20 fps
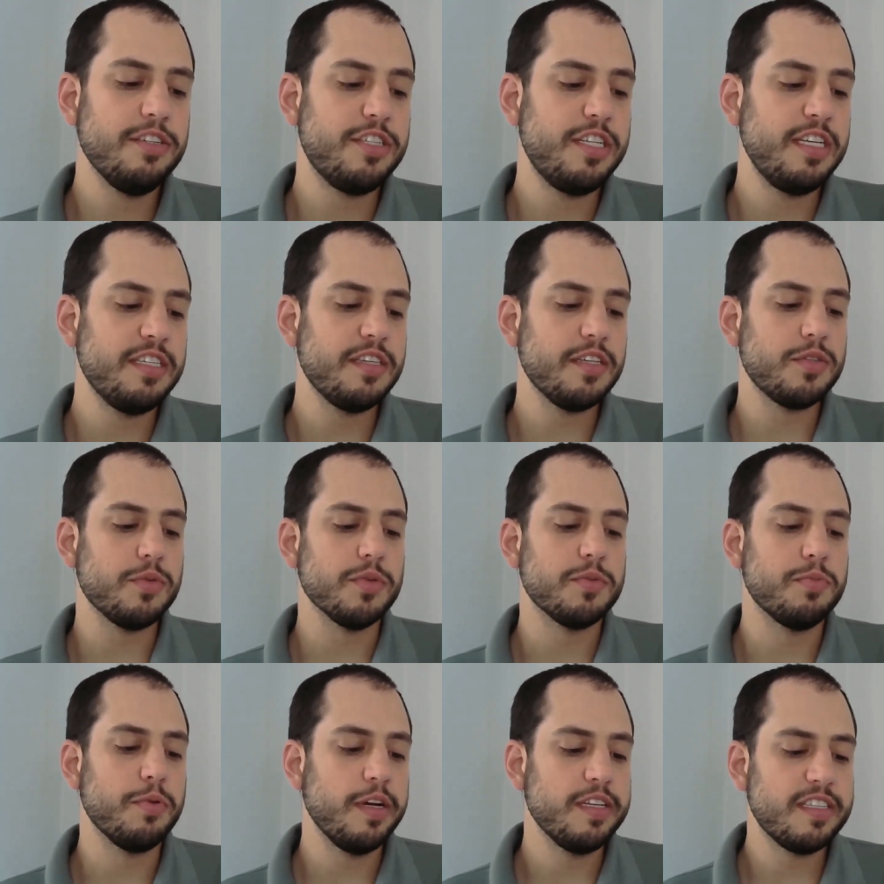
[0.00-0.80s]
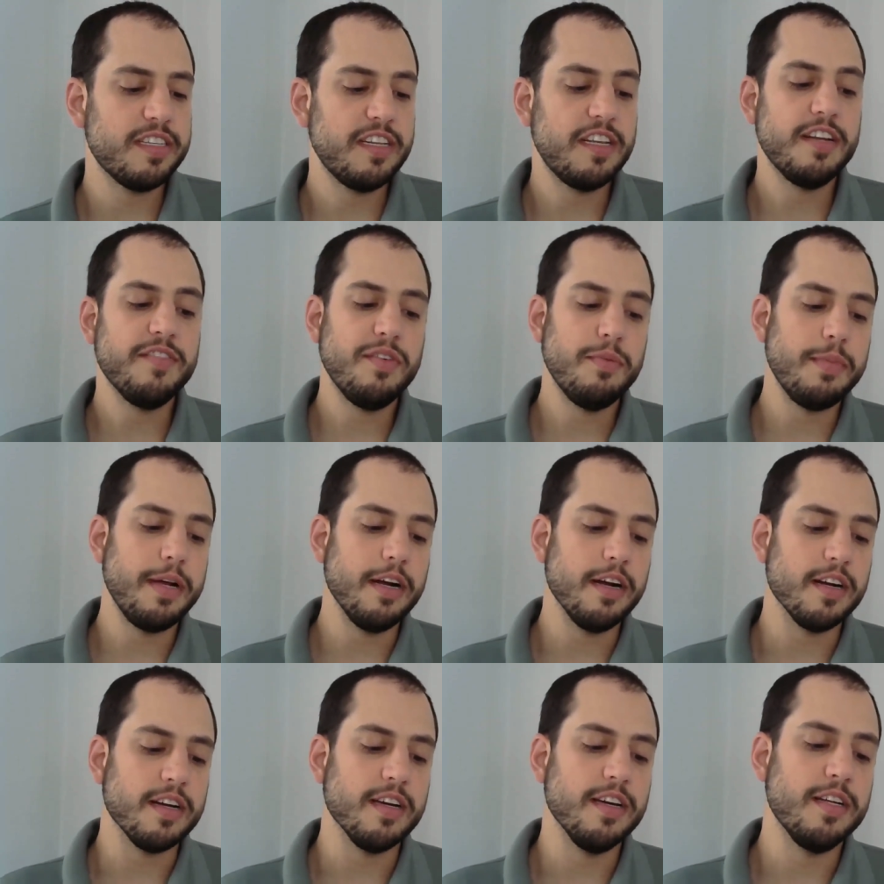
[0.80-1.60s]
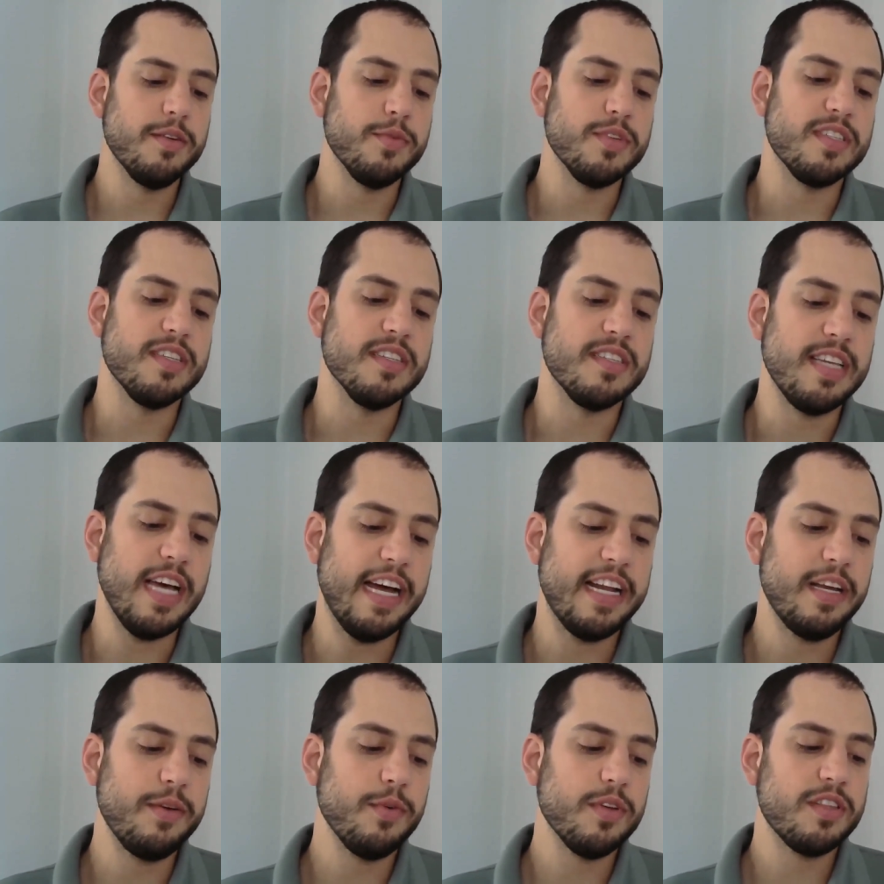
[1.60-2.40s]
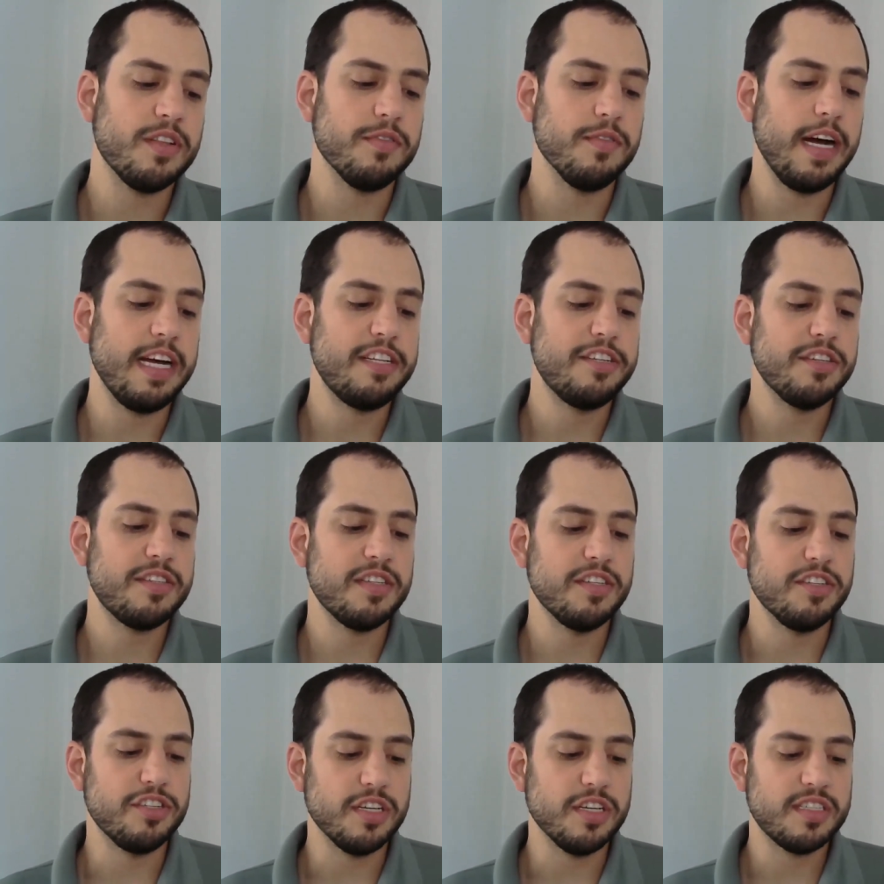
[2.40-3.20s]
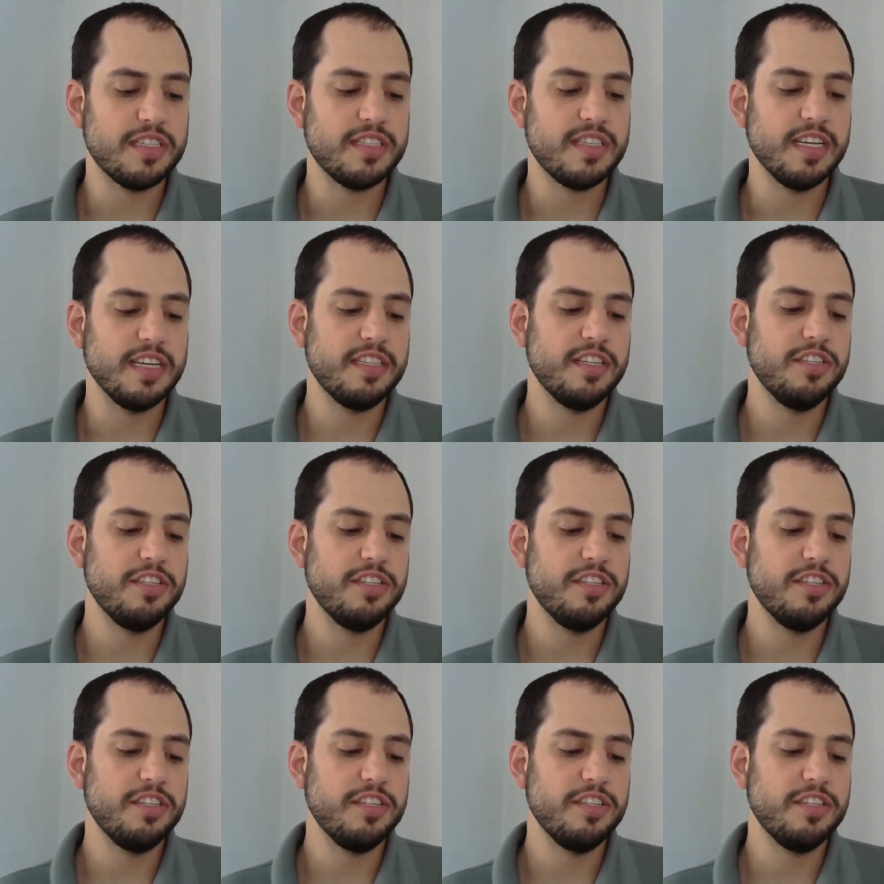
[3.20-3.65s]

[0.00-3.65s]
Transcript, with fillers: Jesus was president of America and was deciding what the righteous and just thing